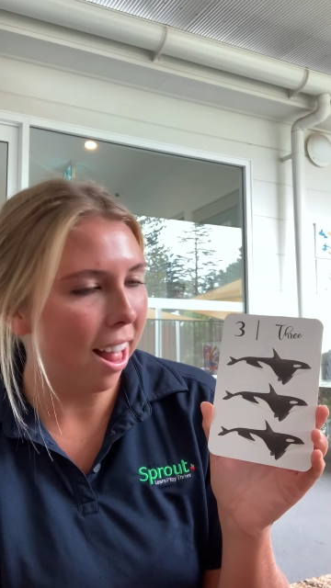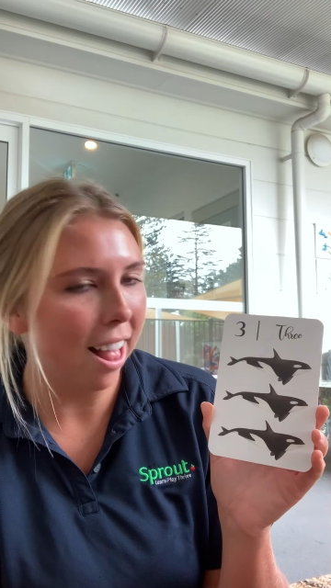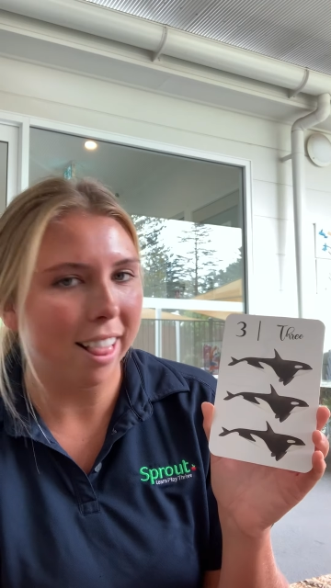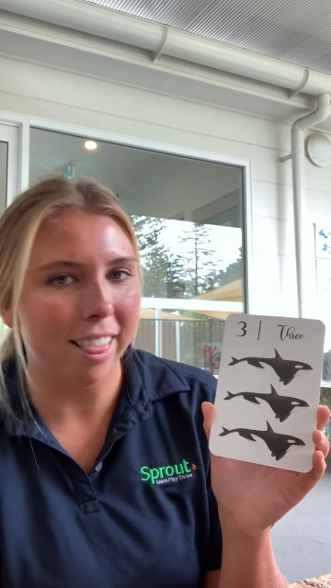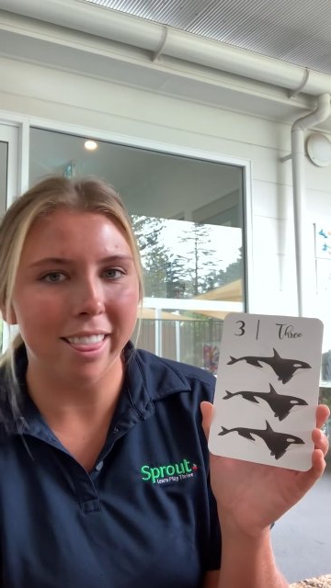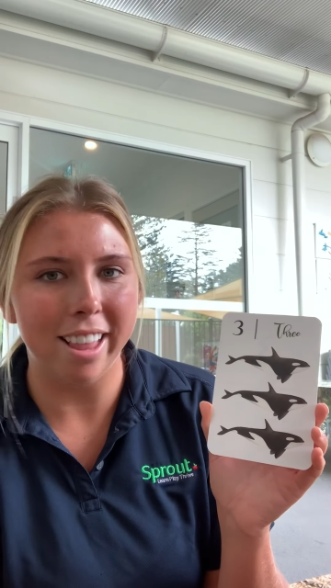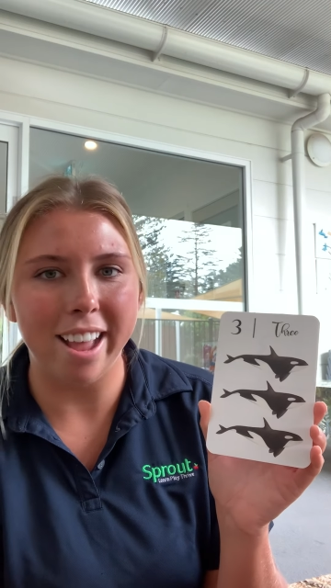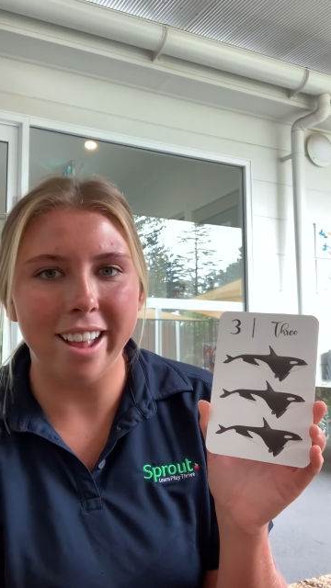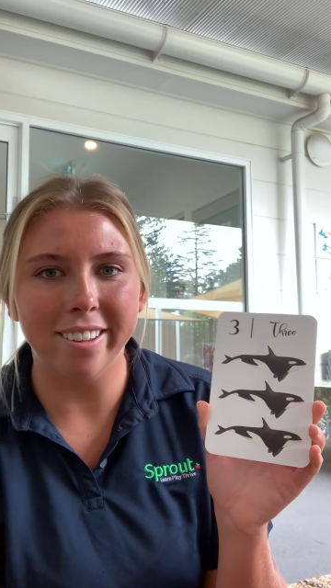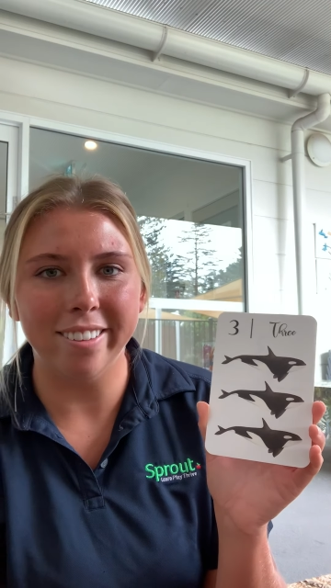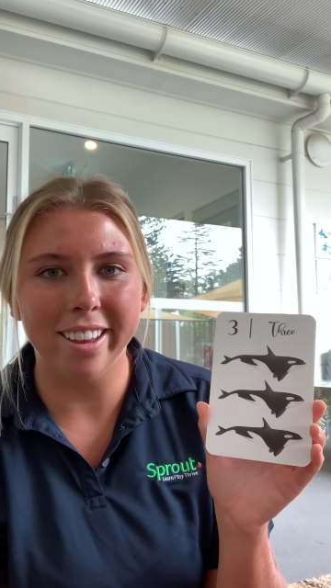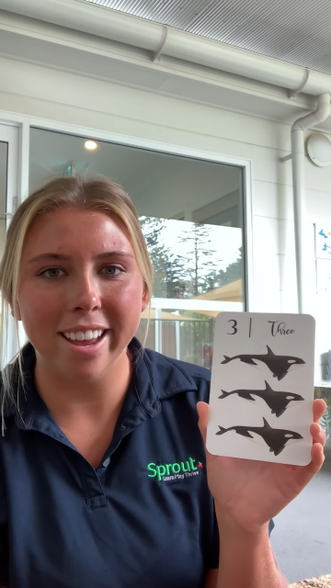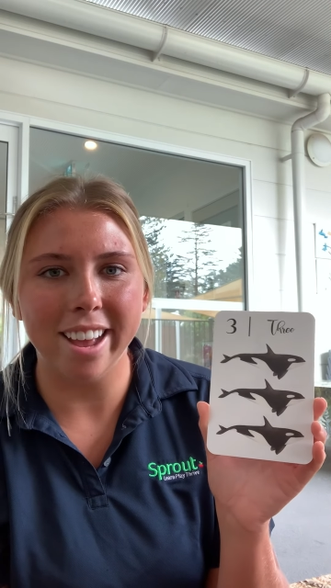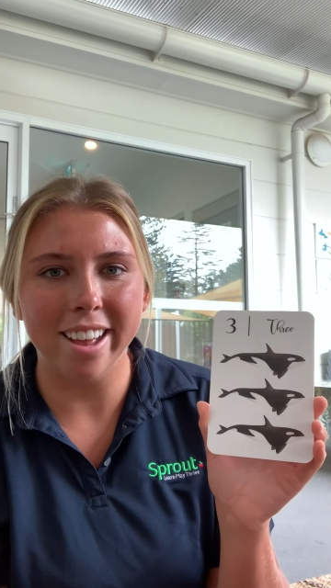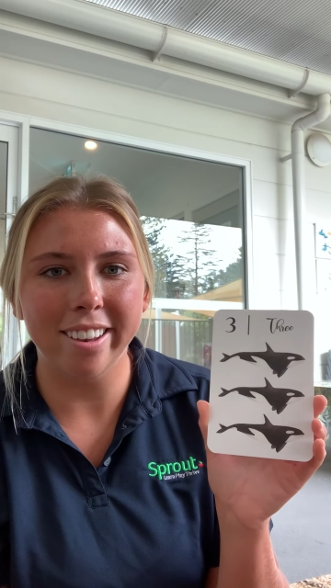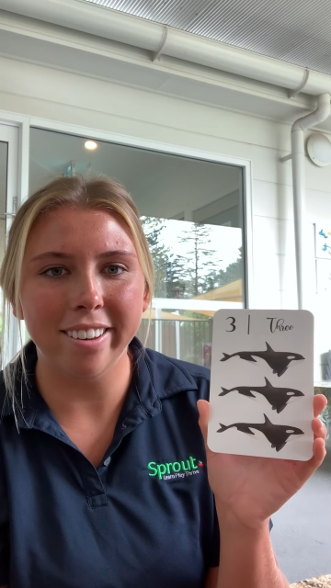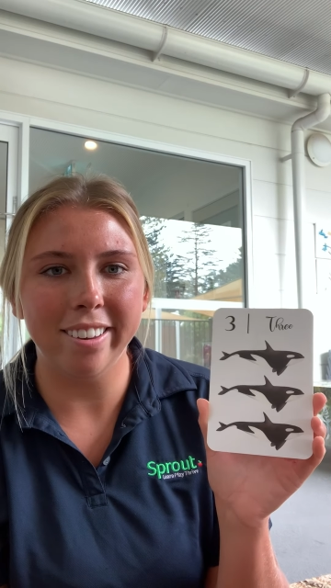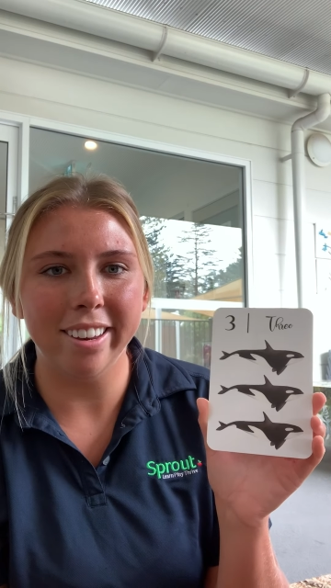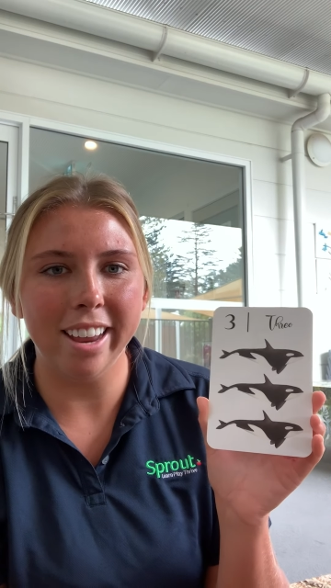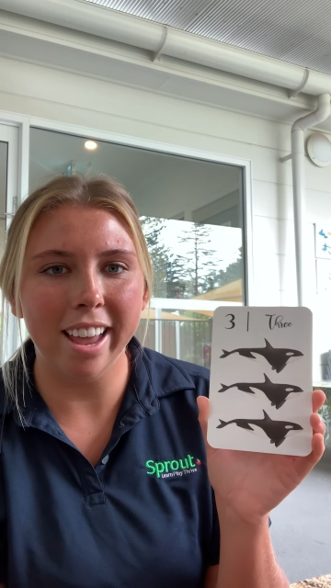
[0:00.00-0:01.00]
Let's
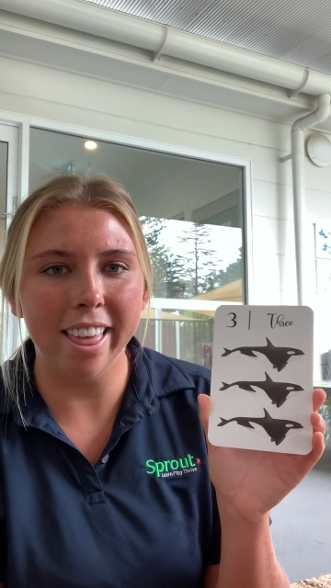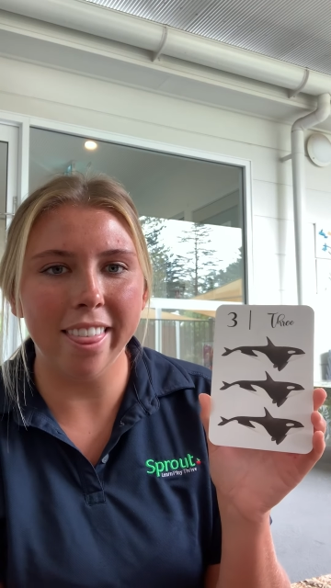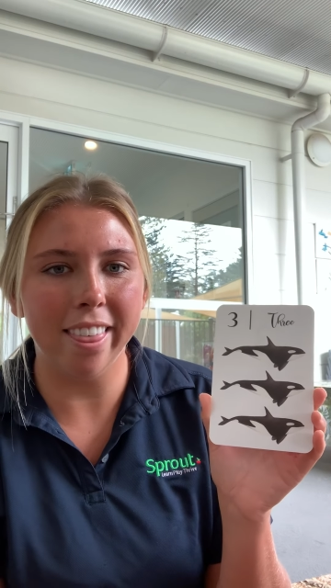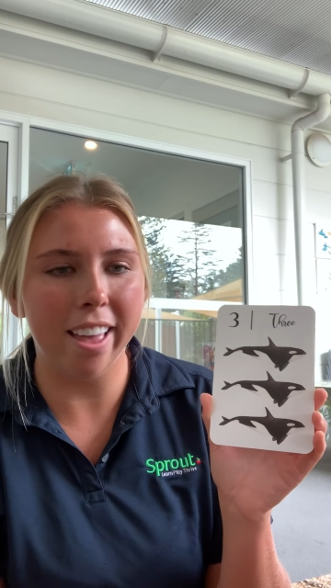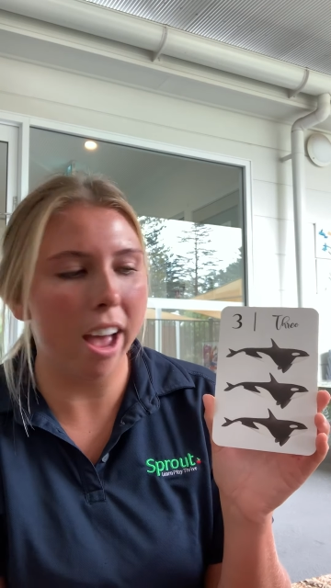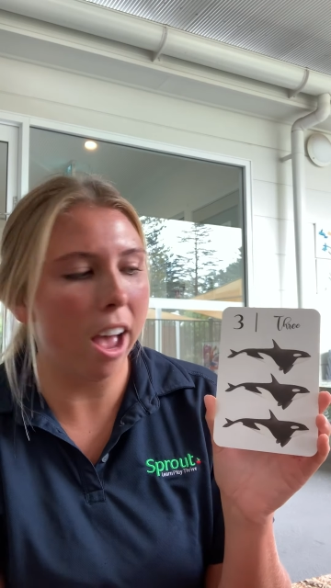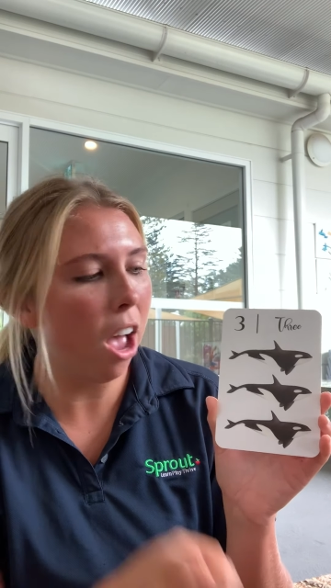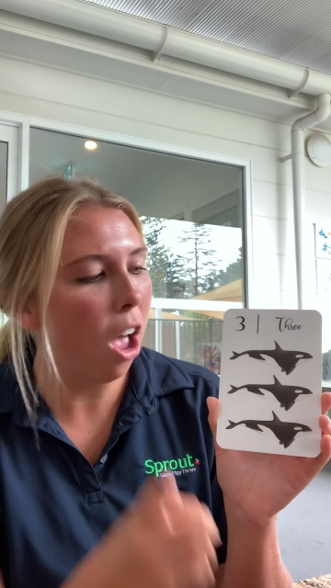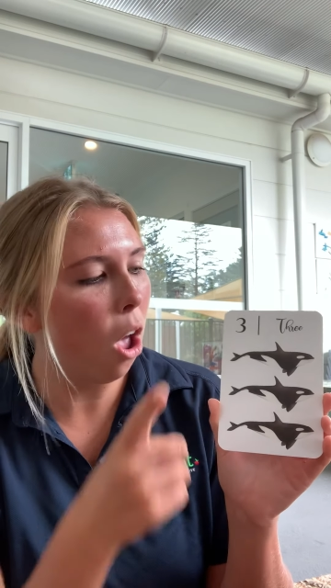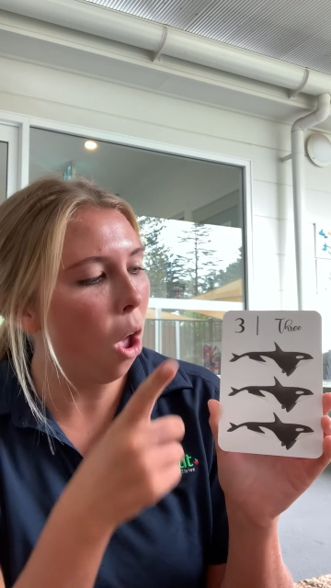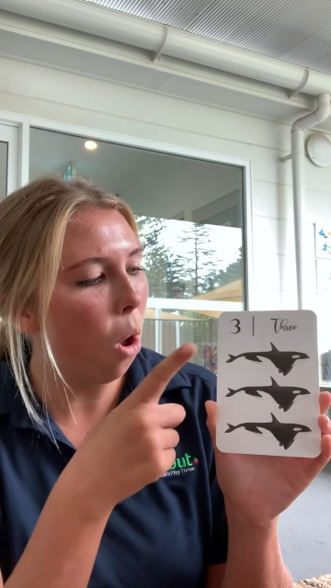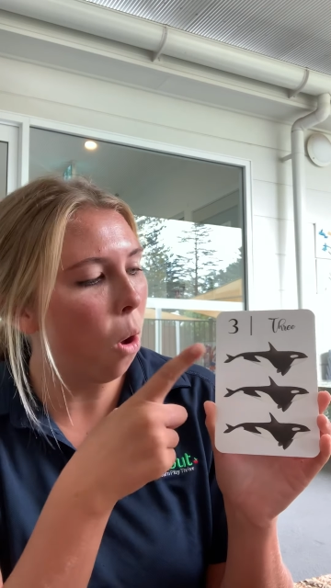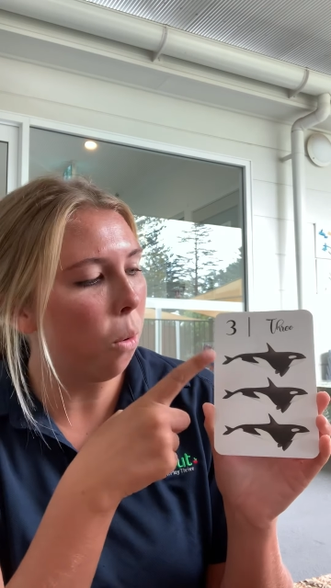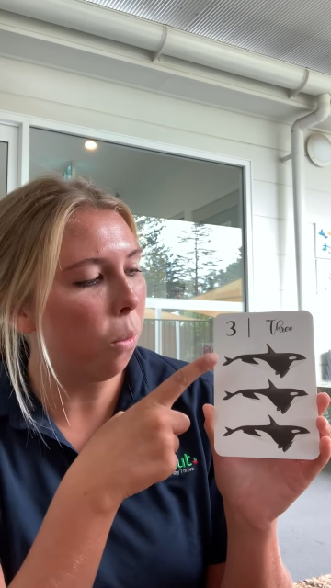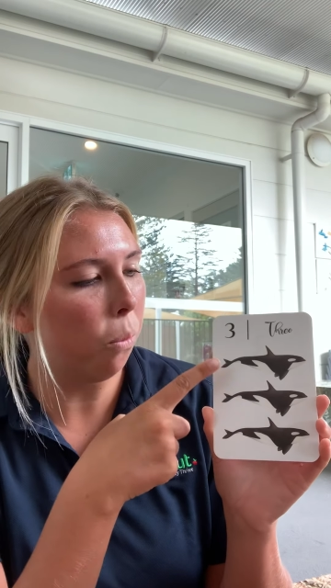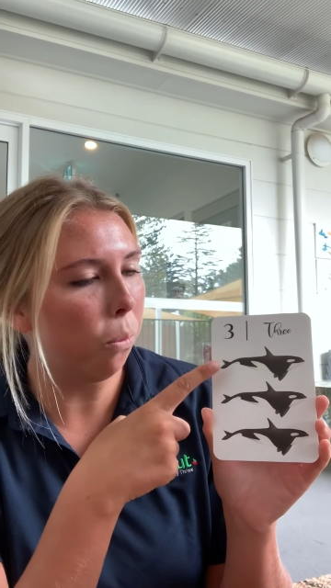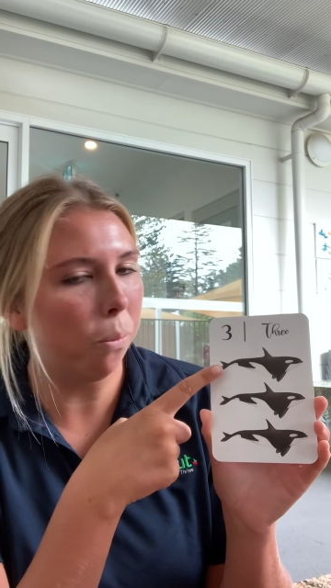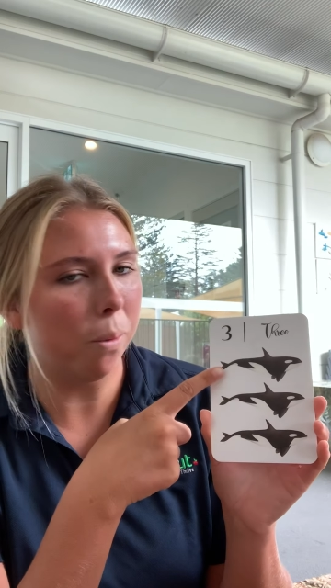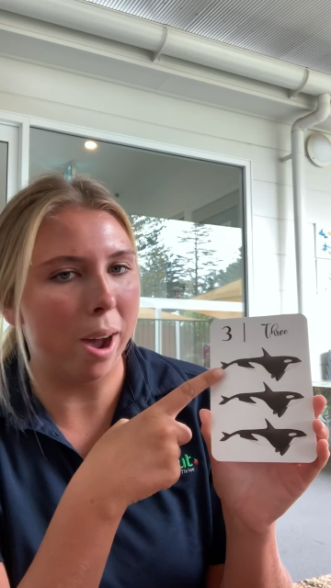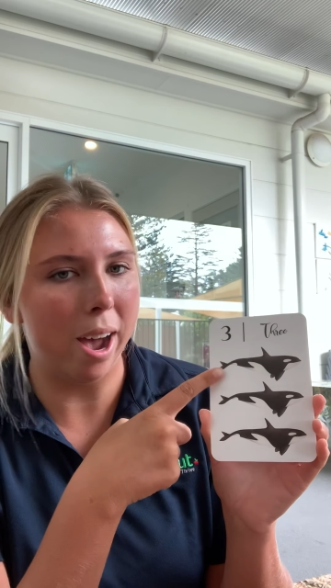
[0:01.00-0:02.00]
count together.
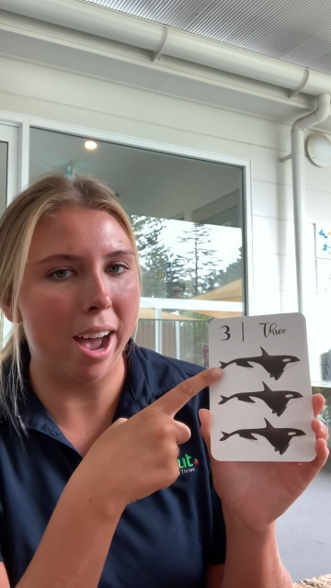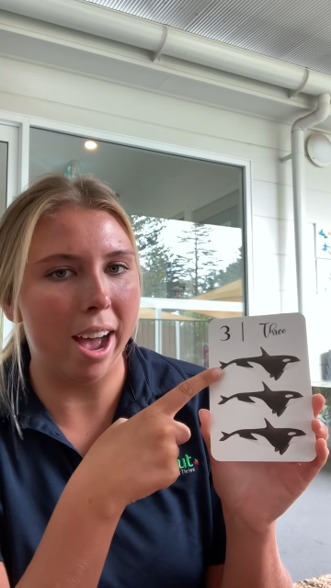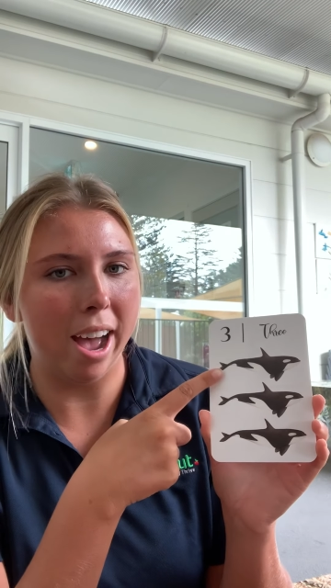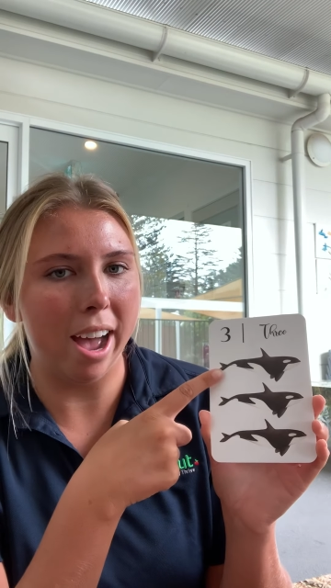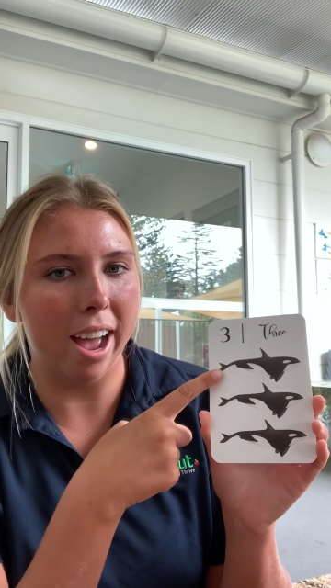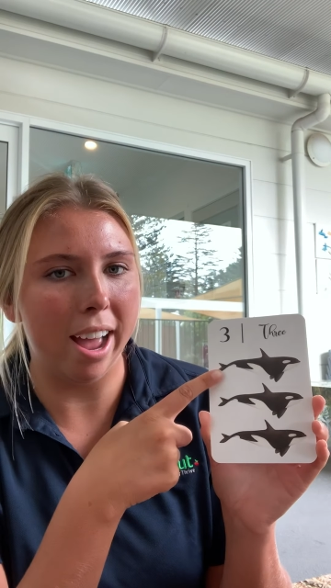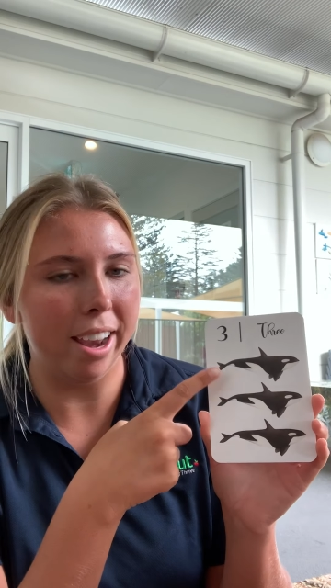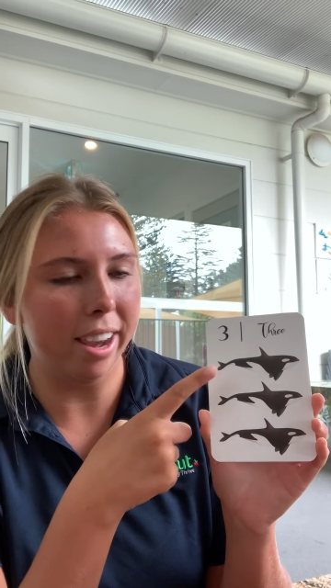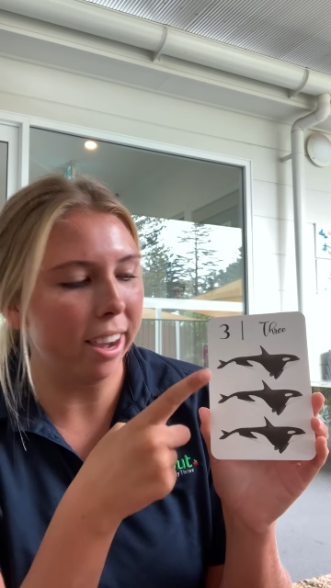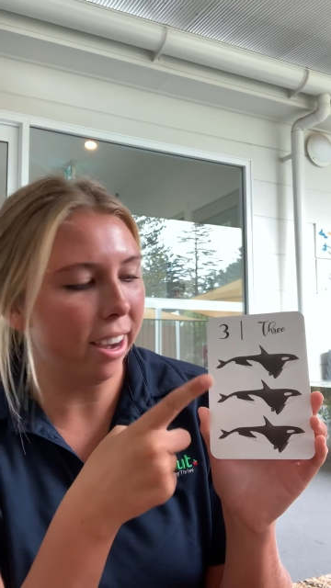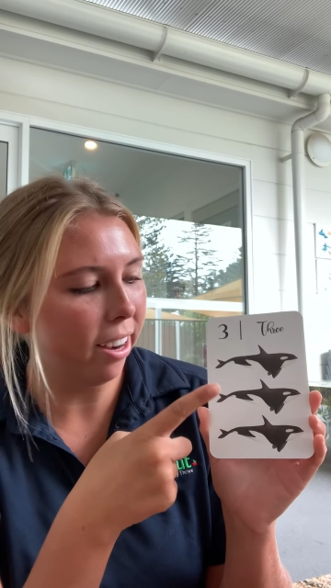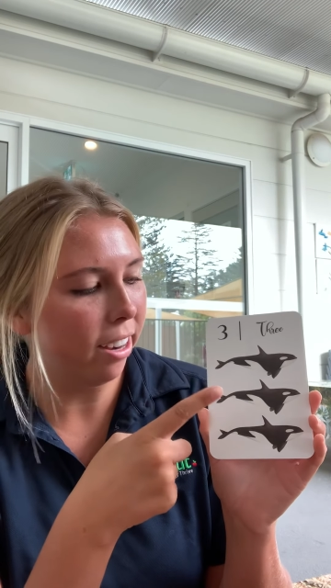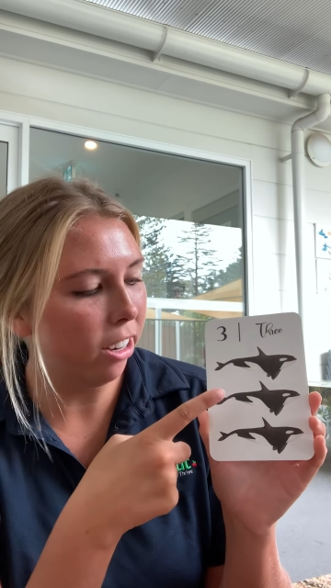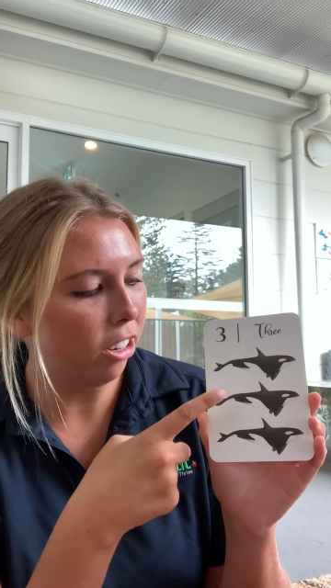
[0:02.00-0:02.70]
1,